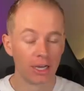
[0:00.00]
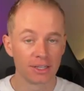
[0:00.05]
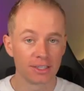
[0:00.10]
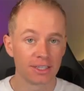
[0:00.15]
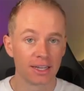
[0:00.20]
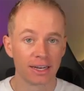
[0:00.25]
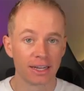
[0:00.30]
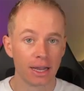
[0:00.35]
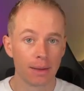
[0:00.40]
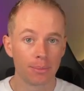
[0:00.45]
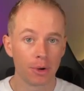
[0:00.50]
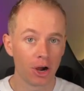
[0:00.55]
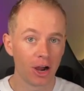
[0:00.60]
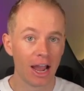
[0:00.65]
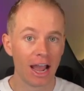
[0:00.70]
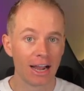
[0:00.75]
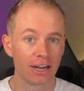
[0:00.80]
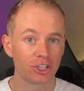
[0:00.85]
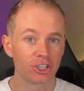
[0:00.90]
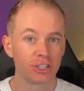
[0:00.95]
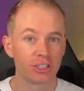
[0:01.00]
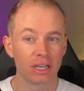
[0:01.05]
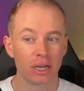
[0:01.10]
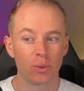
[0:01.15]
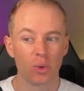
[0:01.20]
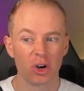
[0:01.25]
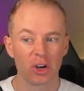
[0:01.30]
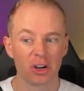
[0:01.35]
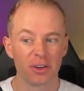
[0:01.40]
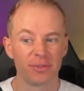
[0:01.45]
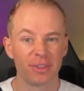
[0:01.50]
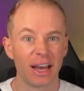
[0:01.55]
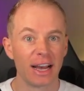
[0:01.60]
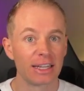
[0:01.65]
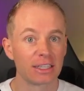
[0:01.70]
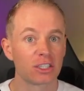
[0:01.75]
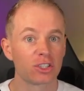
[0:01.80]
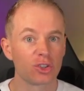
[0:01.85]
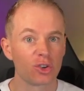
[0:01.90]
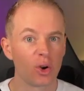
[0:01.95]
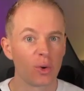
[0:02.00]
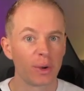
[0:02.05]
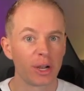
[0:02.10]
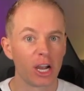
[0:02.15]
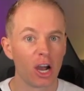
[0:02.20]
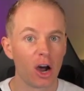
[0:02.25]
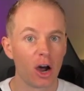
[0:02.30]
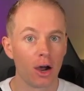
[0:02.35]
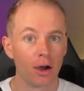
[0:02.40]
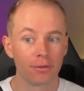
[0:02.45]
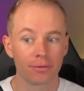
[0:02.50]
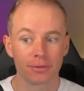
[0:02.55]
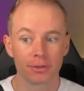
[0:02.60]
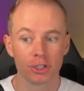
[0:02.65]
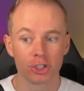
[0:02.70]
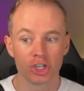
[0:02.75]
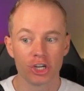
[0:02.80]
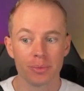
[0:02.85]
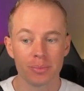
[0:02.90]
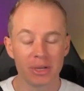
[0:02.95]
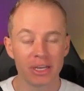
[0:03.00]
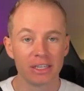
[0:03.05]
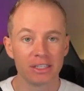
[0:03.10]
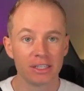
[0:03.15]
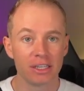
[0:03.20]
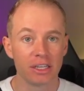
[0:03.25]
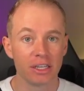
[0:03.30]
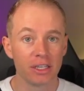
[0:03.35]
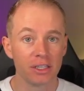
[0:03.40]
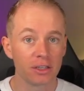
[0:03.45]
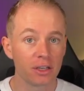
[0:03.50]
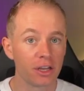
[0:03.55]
setting up our actions, I wonder if that's throwing off the GPT,